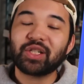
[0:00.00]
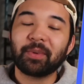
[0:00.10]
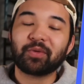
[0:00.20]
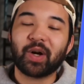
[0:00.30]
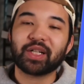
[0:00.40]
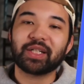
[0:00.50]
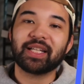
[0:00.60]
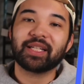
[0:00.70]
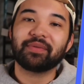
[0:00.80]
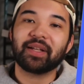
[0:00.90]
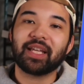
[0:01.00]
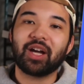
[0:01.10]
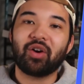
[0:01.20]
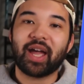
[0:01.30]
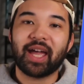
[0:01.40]
much for watching this
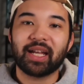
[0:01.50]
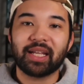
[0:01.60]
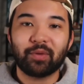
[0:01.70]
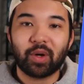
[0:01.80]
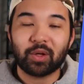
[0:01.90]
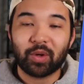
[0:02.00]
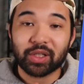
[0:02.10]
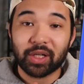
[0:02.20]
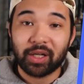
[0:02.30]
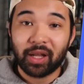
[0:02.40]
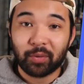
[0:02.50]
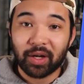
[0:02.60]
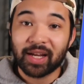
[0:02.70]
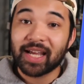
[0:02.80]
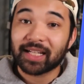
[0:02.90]
video, and if you want to watch another
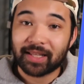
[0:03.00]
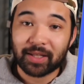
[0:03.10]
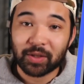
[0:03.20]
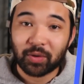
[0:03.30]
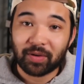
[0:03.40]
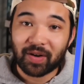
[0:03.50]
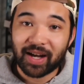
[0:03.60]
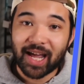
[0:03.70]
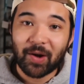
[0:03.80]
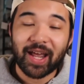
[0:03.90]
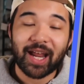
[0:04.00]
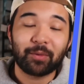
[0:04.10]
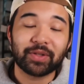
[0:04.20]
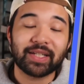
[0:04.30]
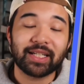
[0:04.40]
one, click the screen right now, and I
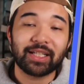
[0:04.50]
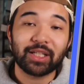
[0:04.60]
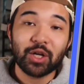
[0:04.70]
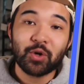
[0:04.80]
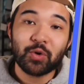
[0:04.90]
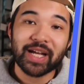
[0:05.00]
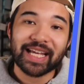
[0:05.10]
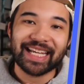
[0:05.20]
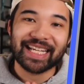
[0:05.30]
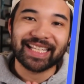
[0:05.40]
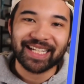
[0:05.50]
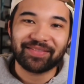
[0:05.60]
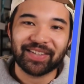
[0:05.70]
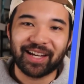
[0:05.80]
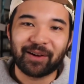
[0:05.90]
will see you in the next video.